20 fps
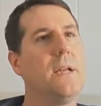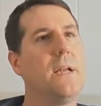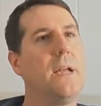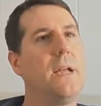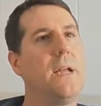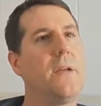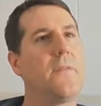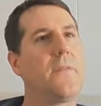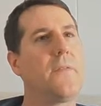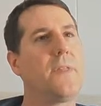
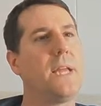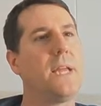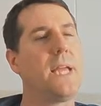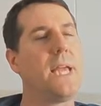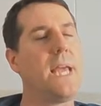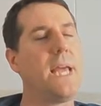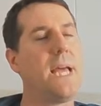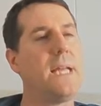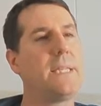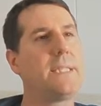if the
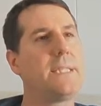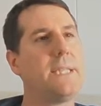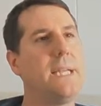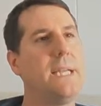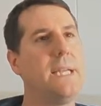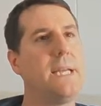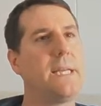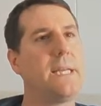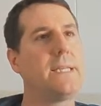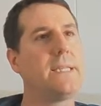hit
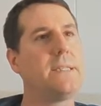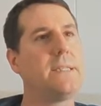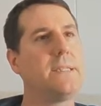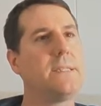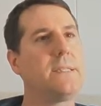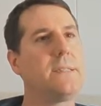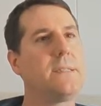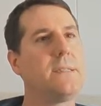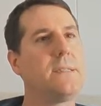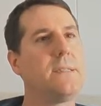
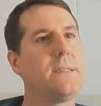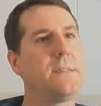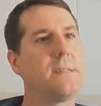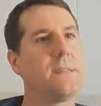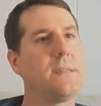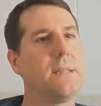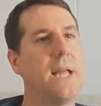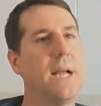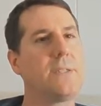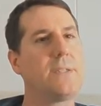is
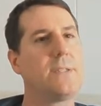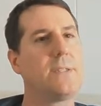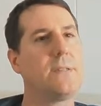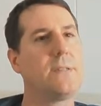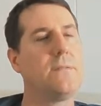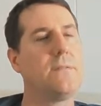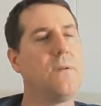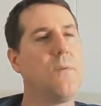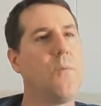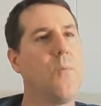select
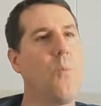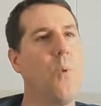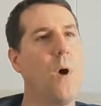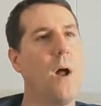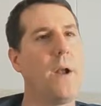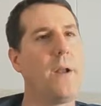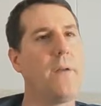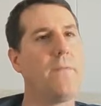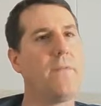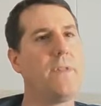
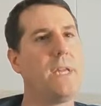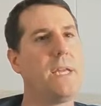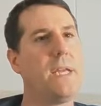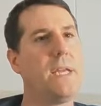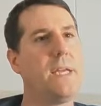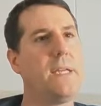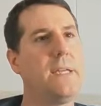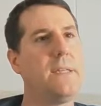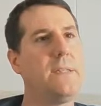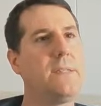one of
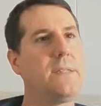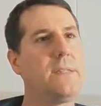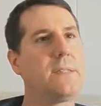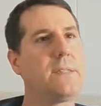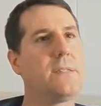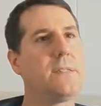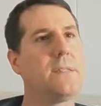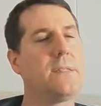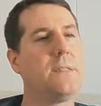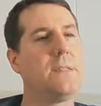these,